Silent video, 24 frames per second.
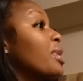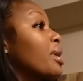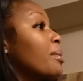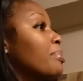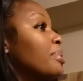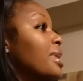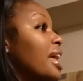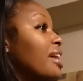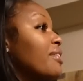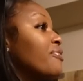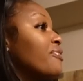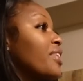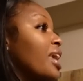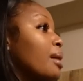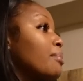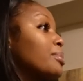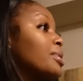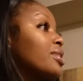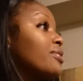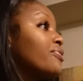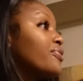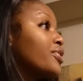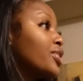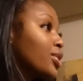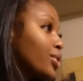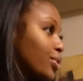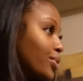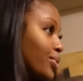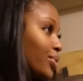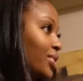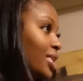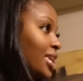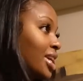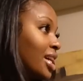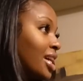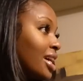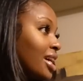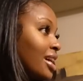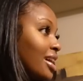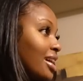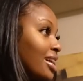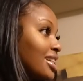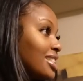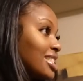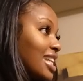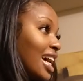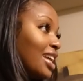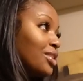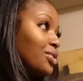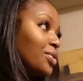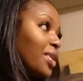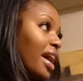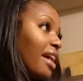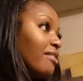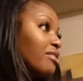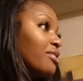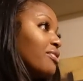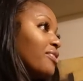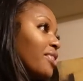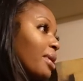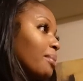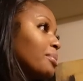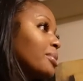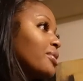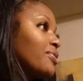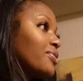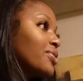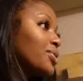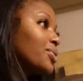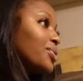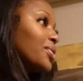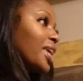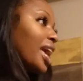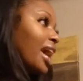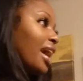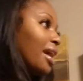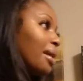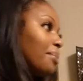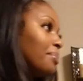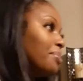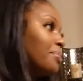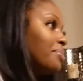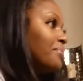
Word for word: could play Family Feud. Because I do have the Family Feud game.